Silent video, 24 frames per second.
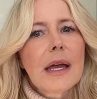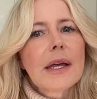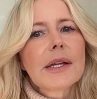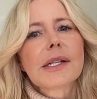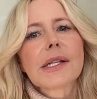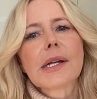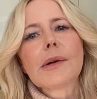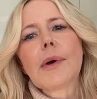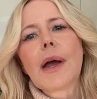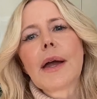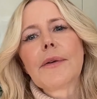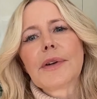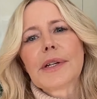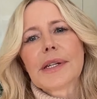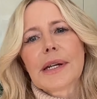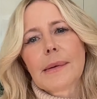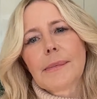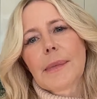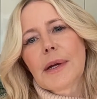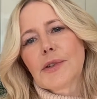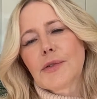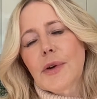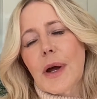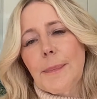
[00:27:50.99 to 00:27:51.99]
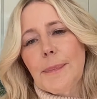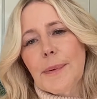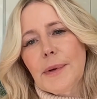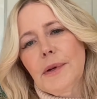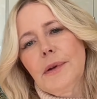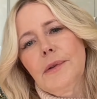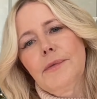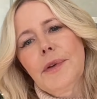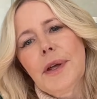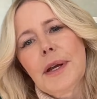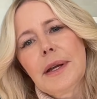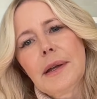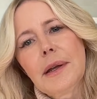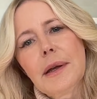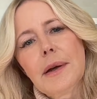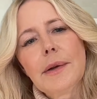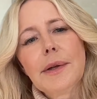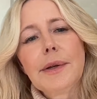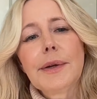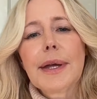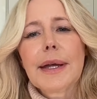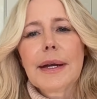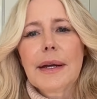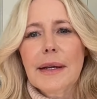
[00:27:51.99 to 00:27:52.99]
so every time i drop a new video
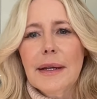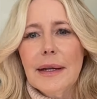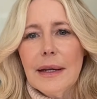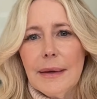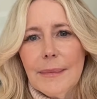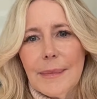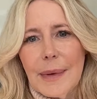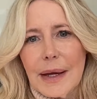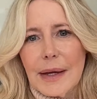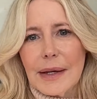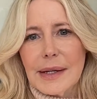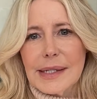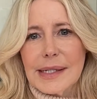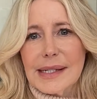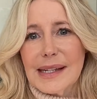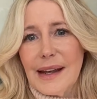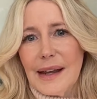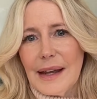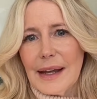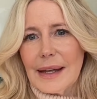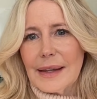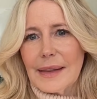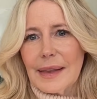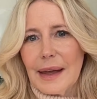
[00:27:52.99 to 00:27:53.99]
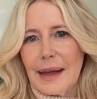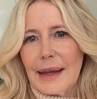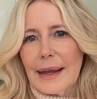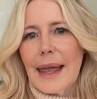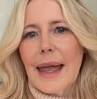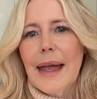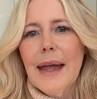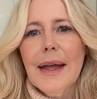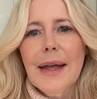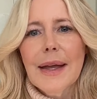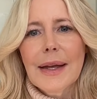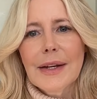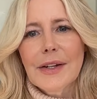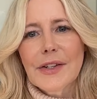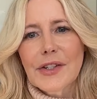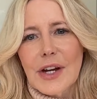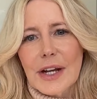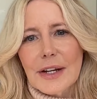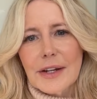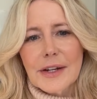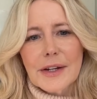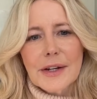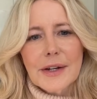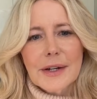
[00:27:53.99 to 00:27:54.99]
you get an email saying like hey
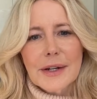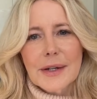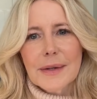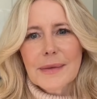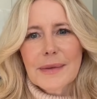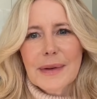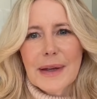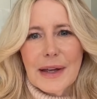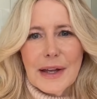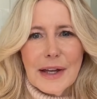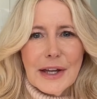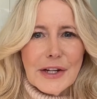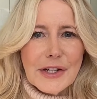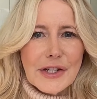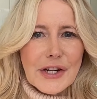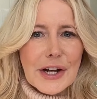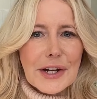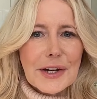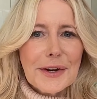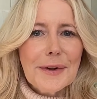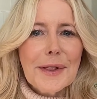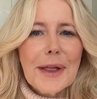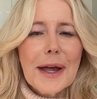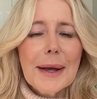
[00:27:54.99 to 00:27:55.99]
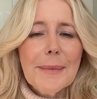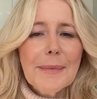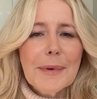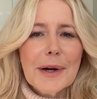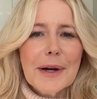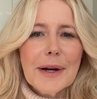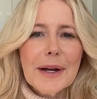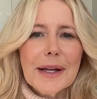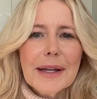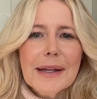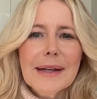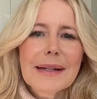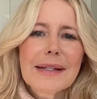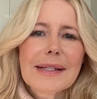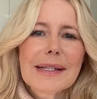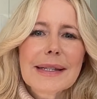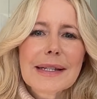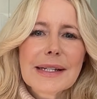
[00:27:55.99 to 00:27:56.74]
check your check your library.